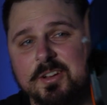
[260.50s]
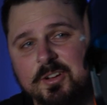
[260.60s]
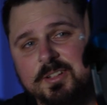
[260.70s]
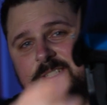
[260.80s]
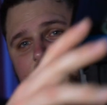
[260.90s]

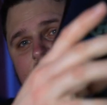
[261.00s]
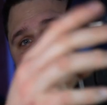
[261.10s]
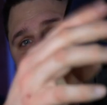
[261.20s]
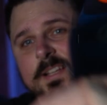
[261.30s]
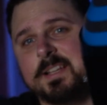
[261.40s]
Honestly,
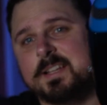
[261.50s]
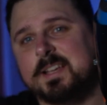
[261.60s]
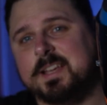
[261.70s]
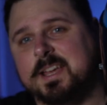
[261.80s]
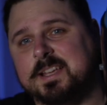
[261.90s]

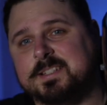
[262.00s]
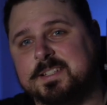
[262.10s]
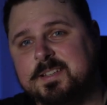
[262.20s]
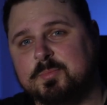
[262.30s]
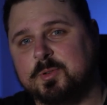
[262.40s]
it's as
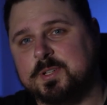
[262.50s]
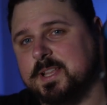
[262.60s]
simple as